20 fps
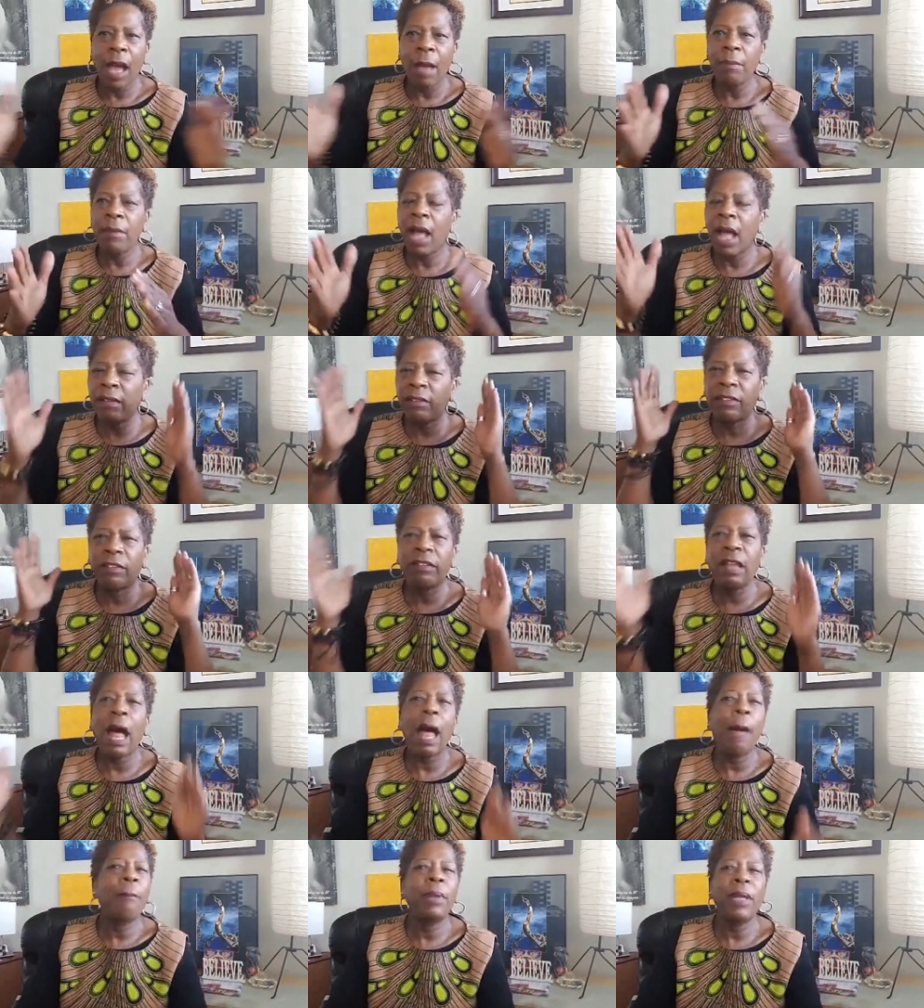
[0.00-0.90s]
I'm not
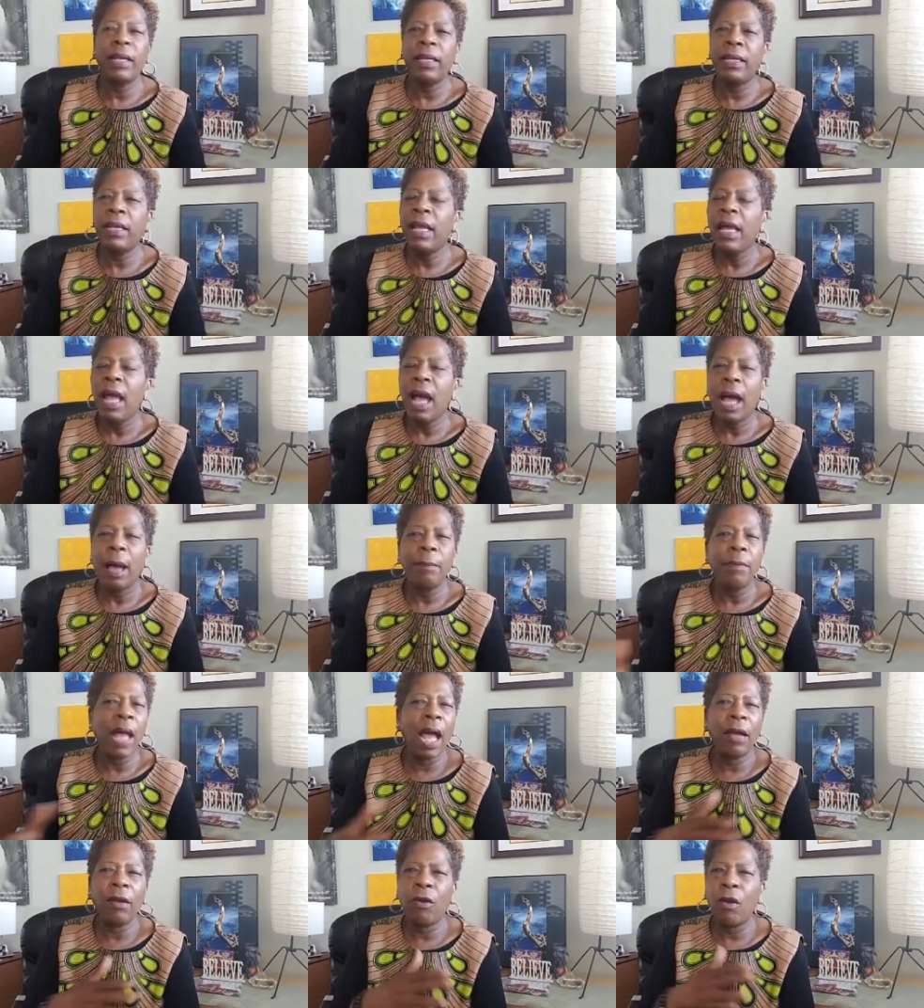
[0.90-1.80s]
stopping. I'm
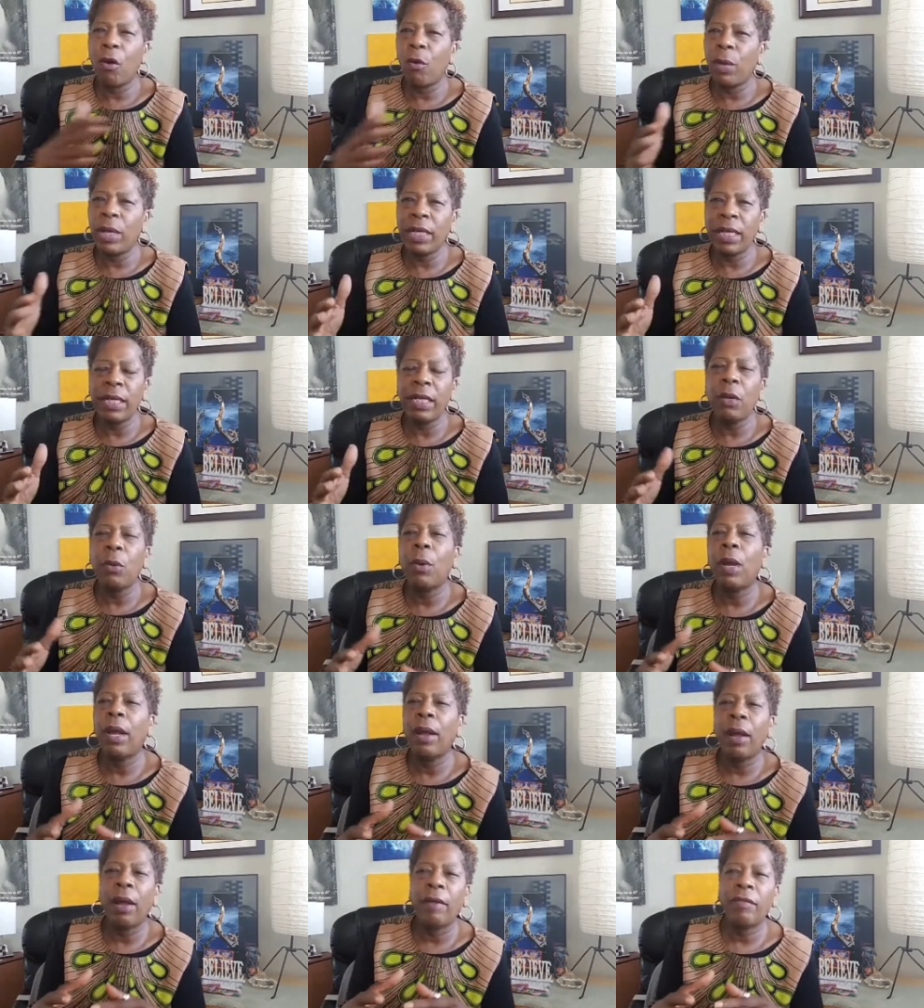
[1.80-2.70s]
not going
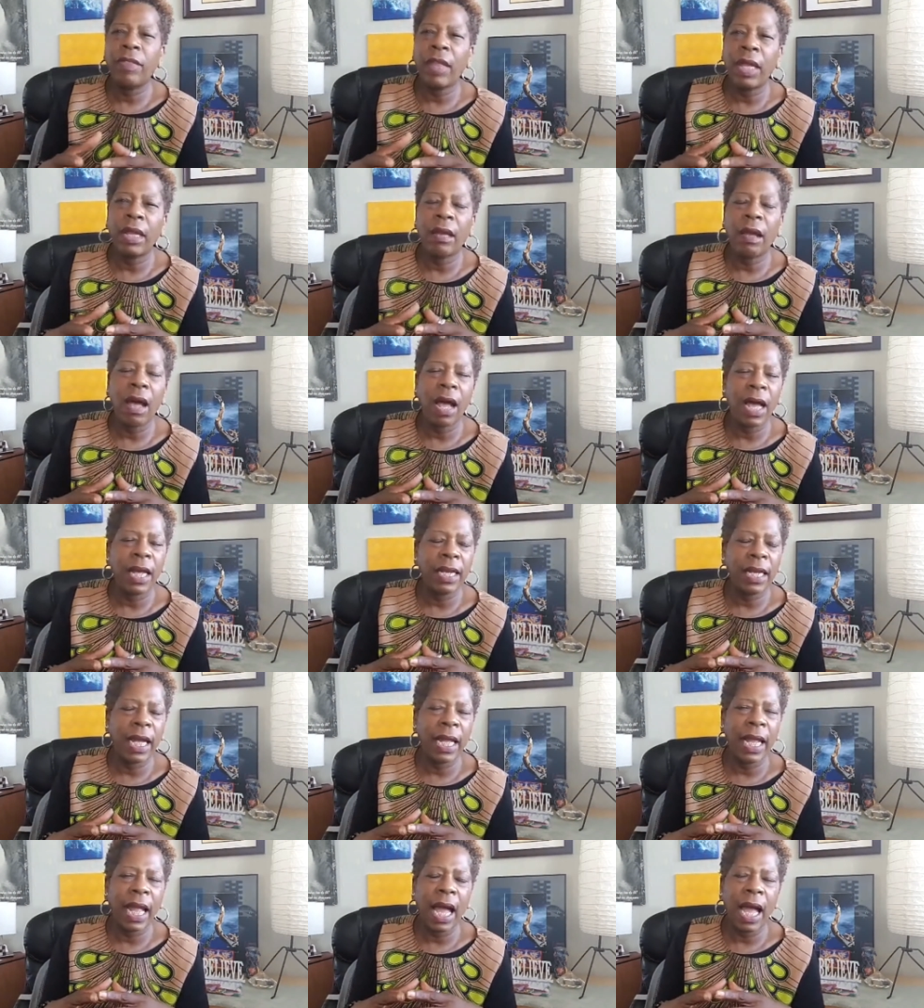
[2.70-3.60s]
anywhere. Thank God
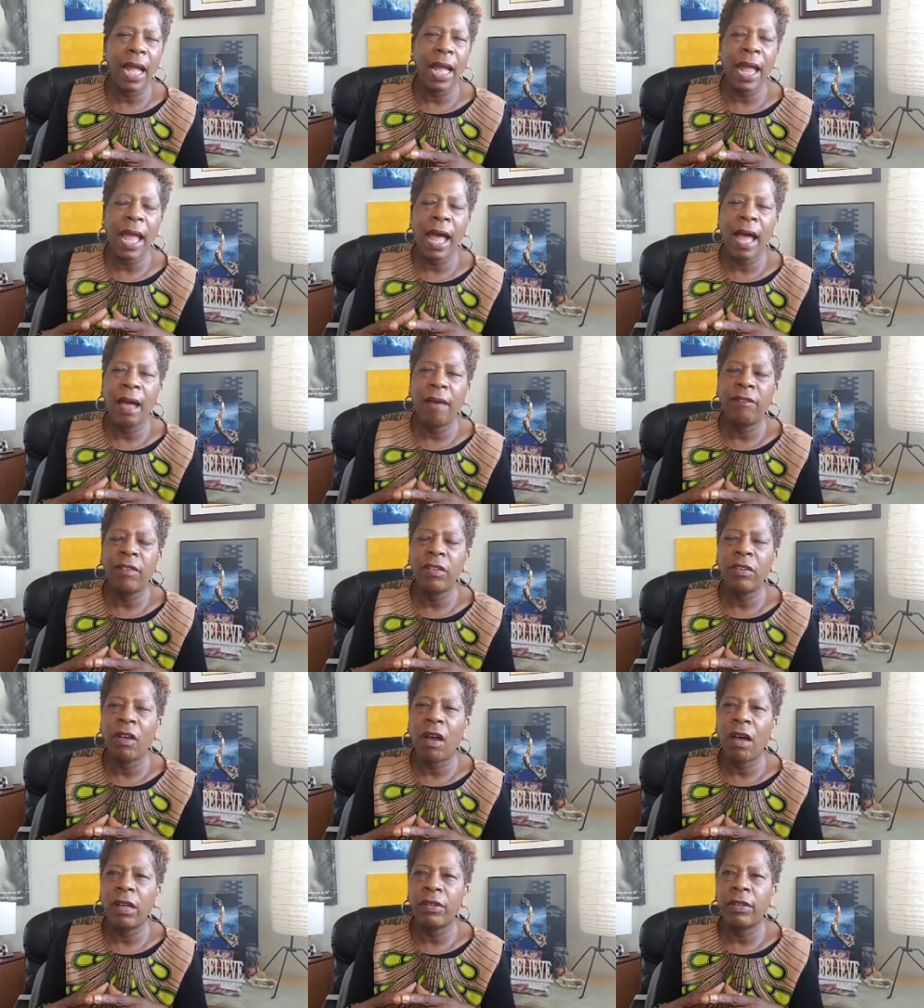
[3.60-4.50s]
I, I have a
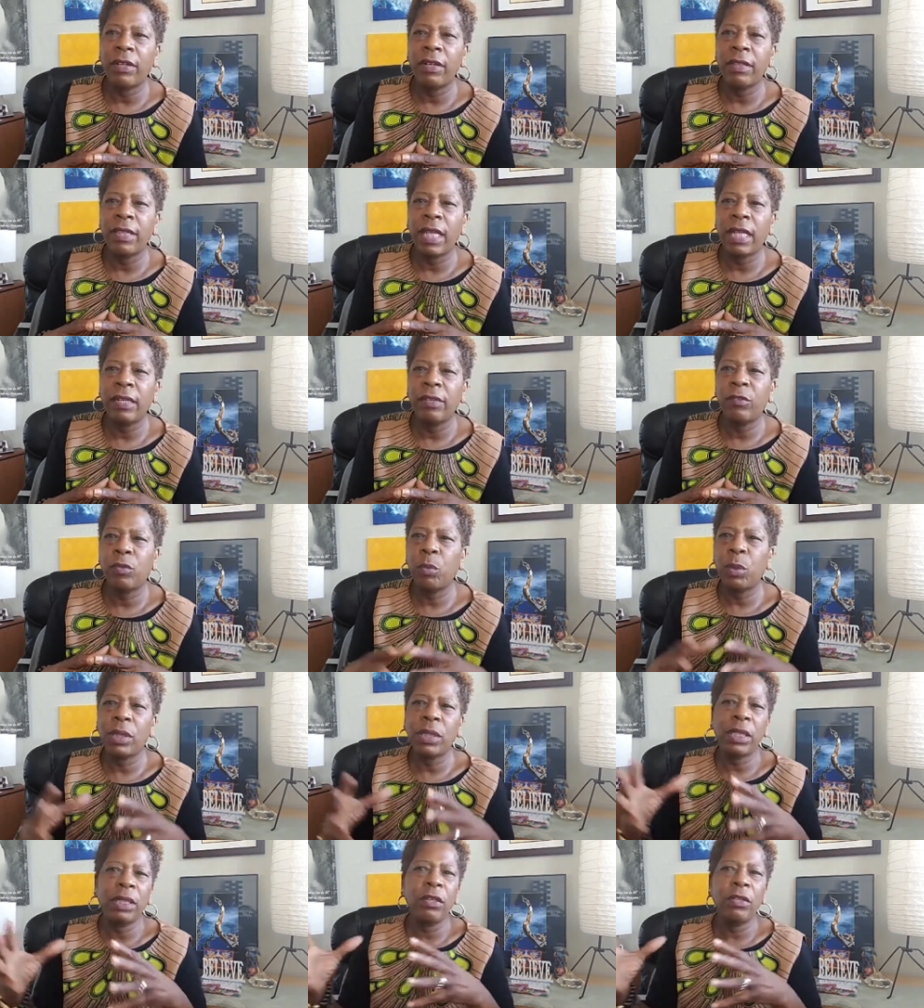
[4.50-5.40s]
daughter that is
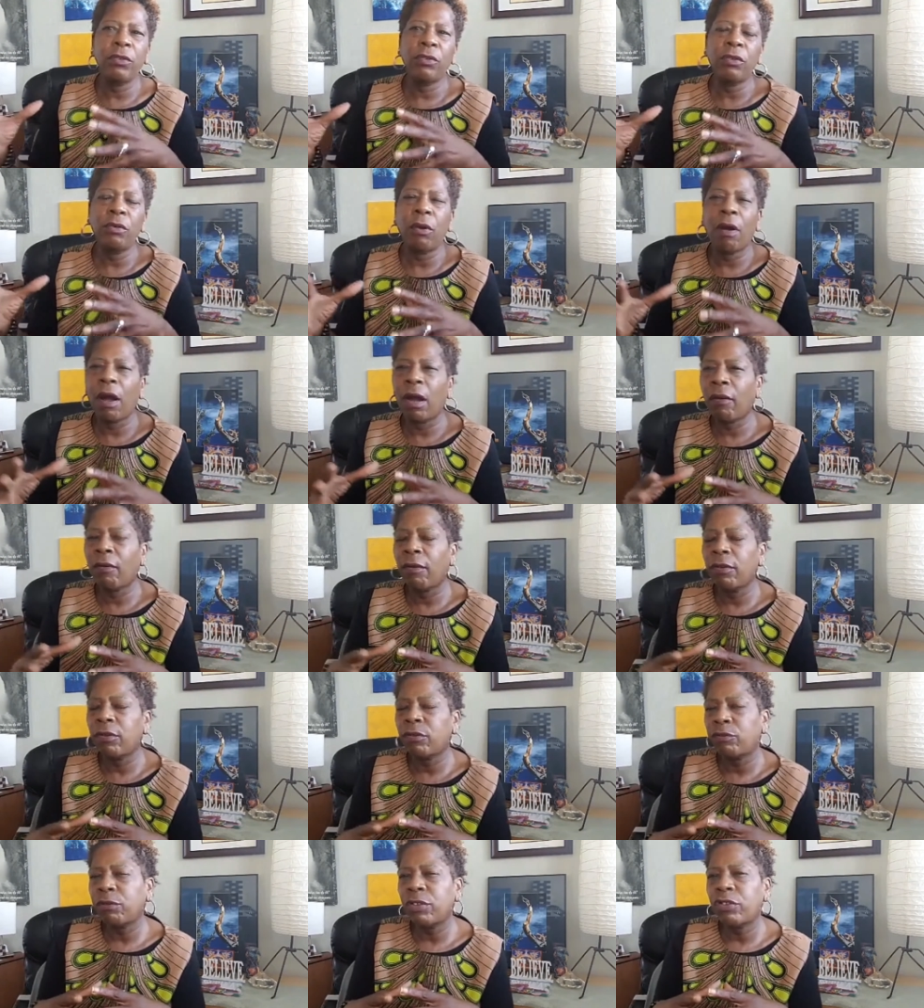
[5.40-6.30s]
willing to do our
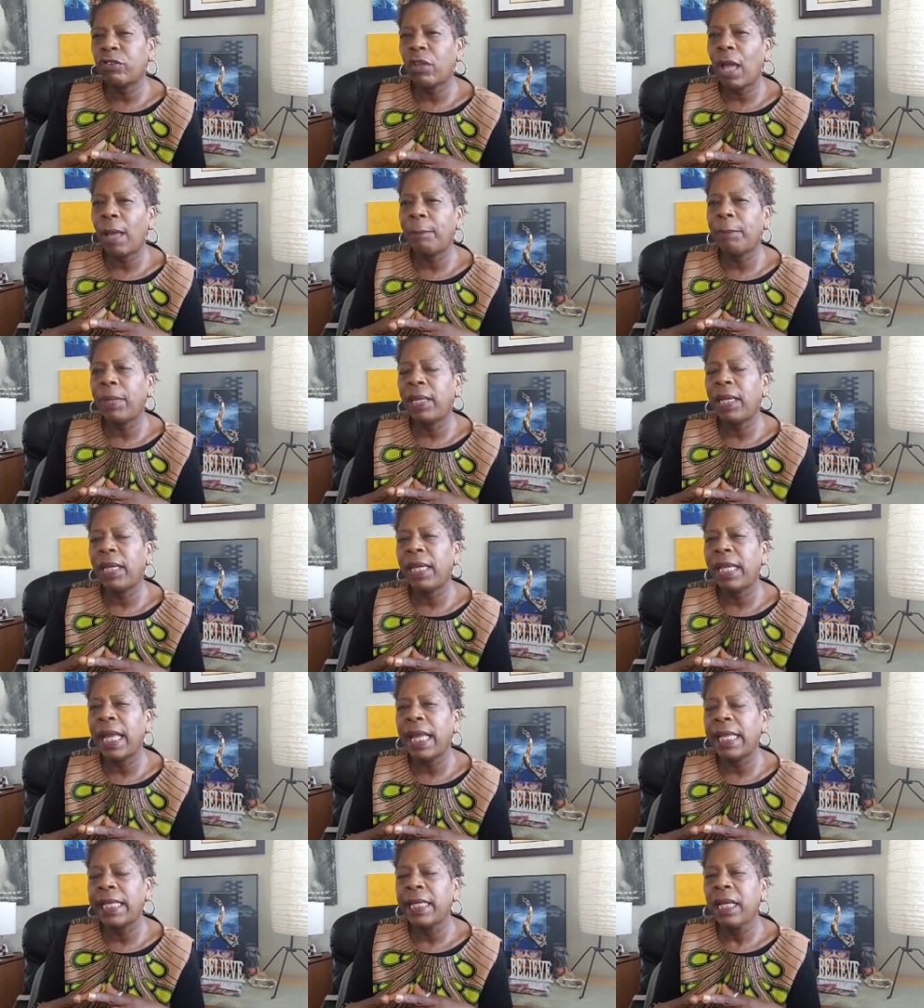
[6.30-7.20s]
grocery
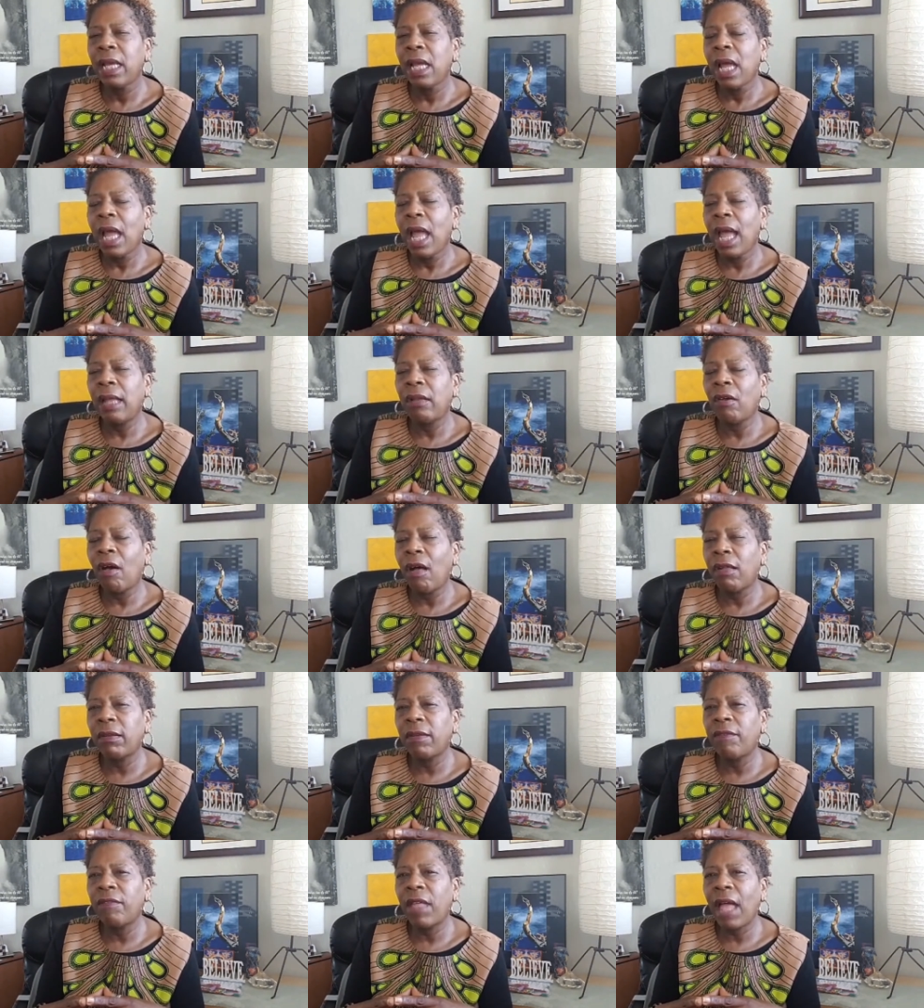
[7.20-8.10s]
shopping and, and
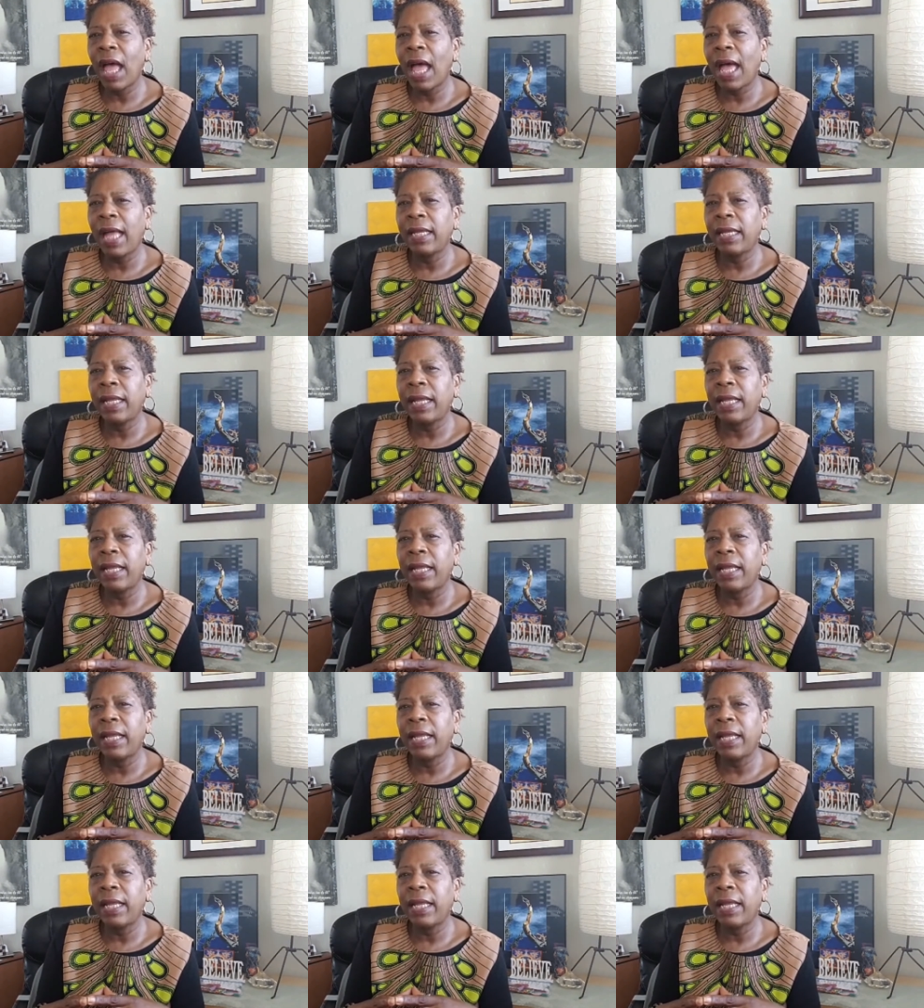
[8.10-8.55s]
all of that.